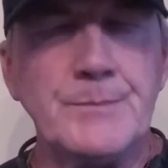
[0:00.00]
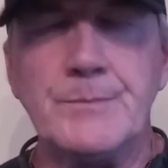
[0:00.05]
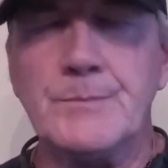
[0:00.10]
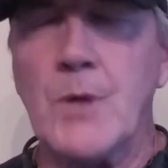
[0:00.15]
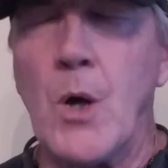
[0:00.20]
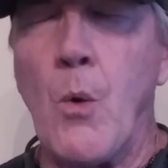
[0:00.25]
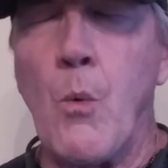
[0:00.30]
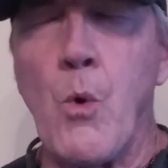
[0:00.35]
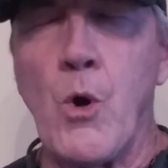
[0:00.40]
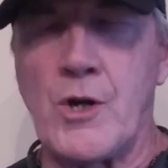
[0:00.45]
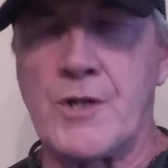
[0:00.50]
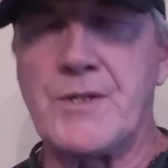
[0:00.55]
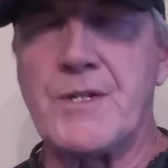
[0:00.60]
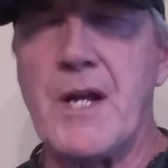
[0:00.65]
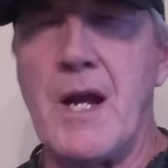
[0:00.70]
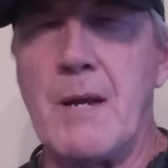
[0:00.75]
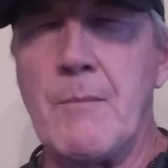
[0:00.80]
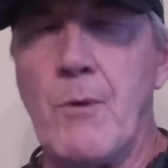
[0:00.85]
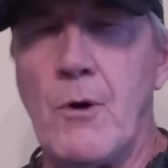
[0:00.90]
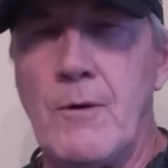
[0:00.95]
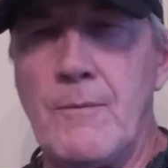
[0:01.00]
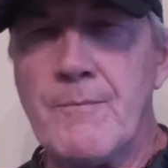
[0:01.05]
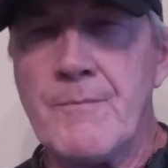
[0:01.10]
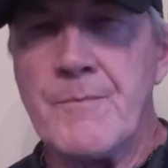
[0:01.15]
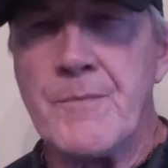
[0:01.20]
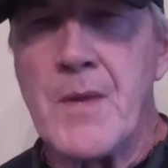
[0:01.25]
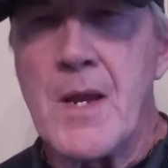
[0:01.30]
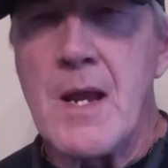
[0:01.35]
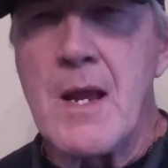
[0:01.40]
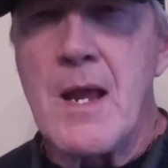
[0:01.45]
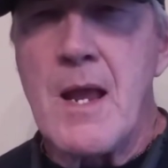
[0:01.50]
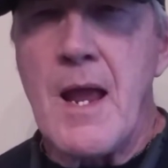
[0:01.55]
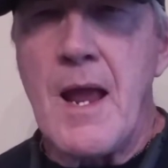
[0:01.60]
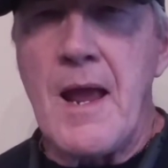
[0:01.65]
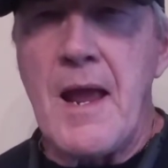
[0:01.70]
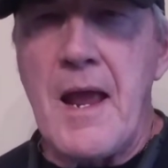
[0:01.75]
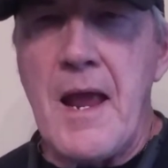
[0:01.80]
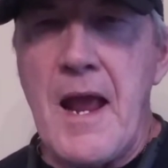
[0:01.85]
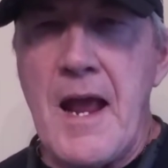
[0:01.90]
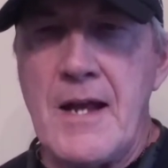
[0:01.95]
work table,
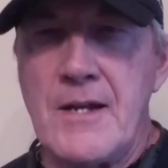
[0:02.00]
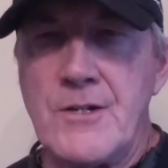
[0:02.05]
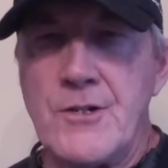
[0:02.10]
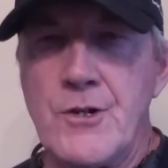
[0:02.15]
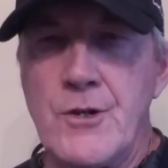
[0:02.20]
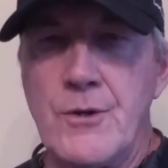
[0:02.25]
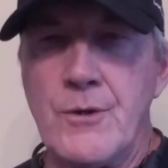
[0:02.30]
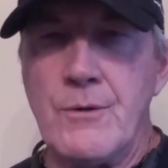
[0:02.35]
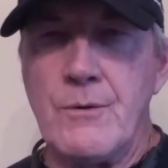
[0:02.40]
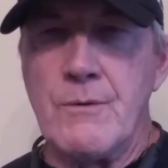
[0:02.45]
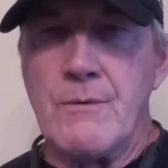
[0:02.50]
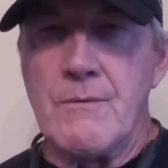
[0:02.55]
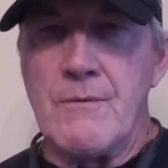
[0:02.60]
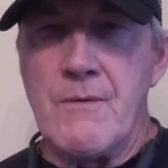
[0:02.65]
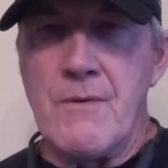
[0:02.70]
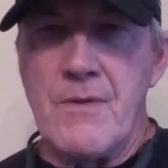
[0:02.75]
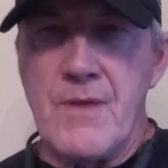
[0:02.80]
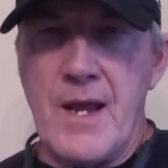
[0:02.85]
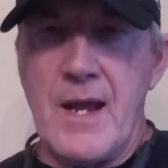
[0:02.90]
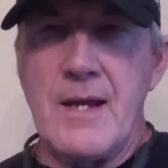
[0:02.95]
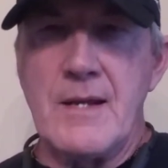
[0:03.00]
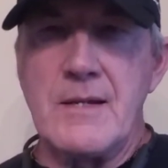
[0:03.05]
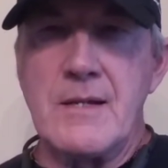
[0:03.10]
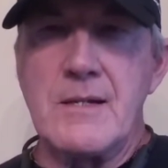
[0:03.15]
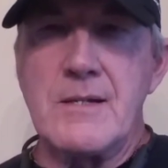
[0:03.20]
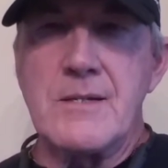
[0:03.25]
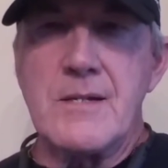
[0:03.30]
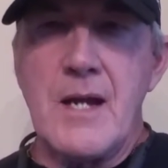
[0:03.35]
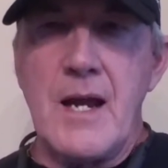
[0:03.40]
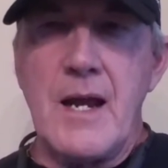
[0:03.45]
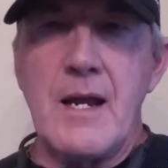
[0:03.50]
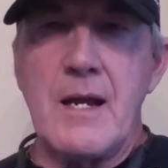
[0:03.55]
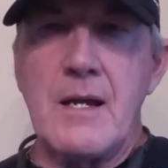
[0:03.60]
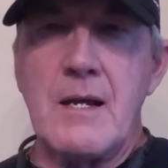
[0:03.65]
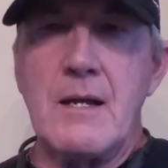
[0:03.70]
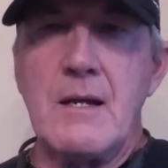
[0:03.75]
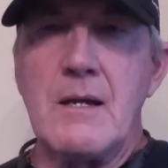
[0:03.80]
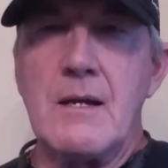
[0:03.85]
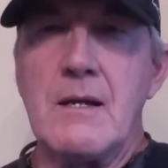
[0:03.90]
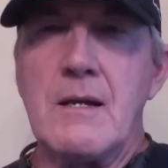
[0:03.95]
and you then
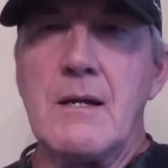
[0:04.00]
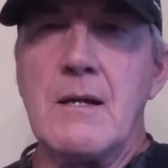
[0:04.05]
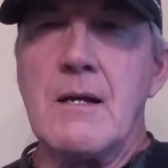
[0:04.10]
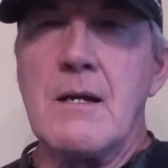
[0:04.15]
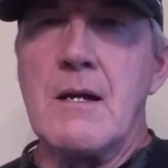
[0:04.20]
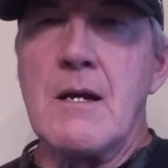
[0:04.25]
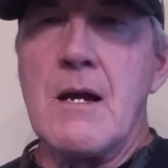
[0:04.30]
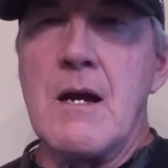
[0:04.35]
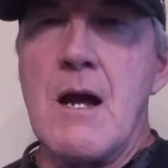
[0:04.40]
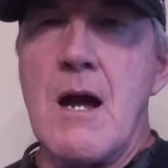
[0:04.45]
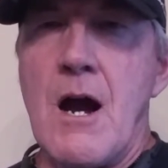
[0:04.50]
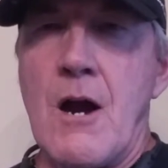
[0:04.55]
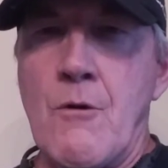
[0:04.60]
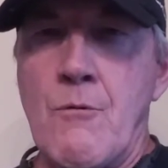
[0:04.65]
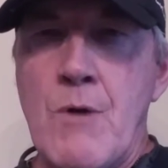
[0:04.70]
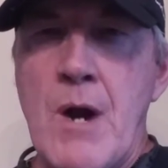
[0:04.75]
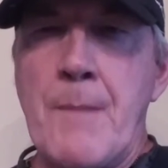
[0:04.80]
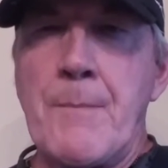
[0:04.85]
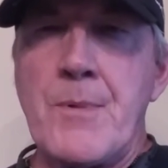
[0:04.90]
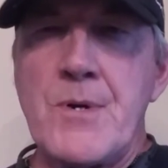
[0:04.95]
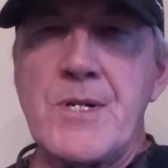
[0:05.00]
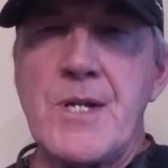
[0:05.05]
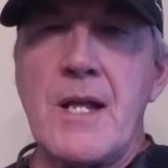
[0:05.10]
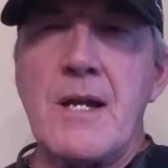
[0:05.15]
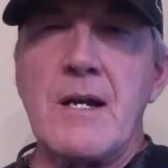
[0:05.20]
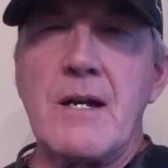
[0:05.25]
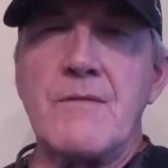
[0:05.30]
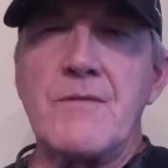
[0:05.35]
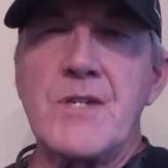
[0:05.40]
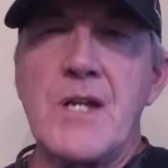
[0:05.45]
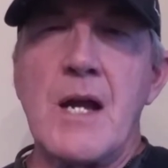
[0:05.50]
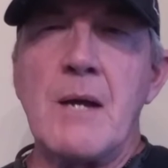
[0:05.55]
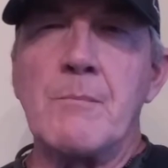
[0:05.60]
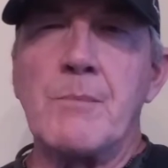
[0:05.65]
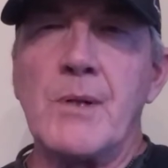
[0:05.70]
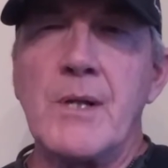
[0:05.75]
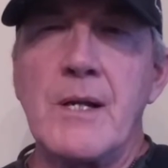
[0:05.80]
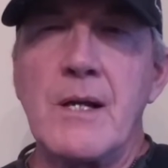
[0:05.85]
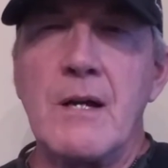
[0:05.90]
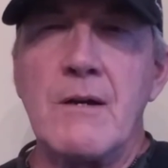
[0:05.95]
take a representative
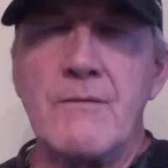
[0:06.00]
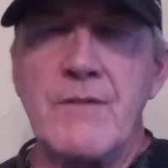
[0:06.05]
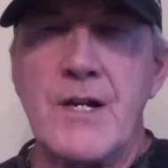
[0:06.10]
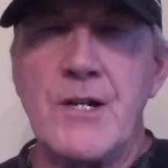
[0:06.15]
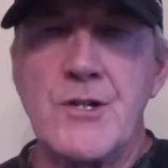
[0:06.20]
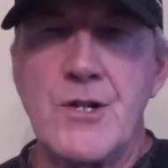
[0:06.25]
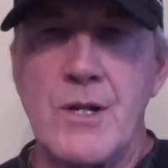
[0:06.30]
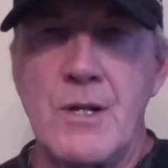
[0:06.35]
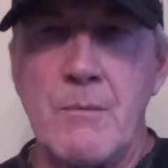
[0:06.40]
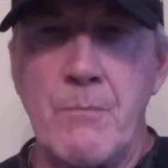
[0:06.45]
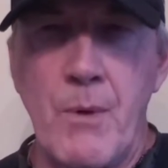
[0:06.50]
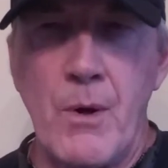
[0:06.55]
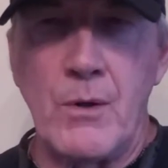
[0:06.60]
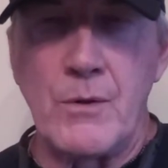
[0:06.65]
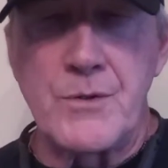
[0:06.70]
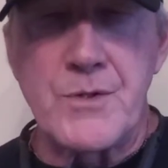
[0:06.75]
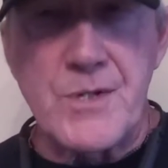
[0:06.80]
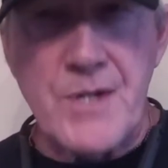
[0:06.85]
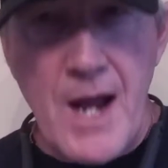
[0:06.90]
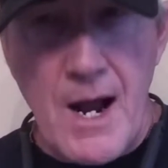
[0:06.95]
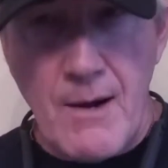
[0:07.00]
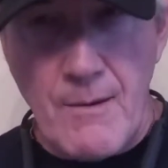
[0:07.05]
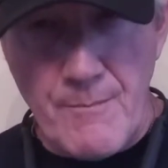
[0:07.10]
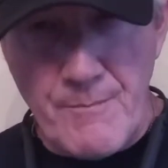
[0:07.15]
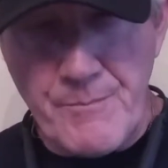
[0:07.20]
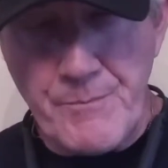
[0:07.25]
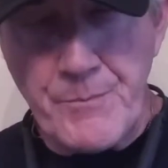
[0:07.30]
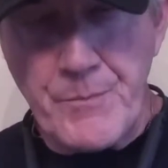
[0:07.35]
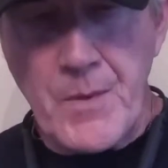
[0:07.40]
sampling of each of the bolts. Now,